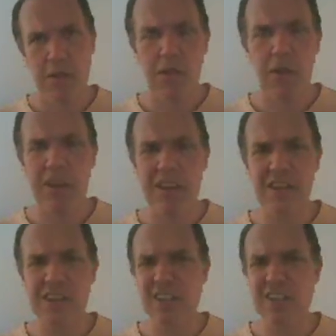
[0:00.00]

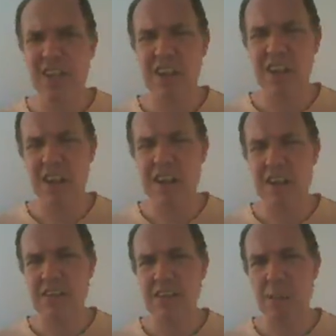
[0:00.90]
lines the
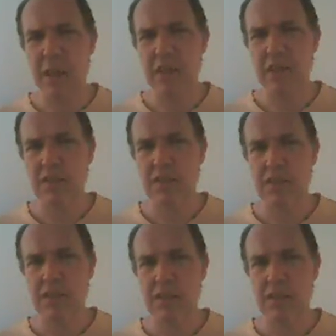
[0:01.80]
dedicated space.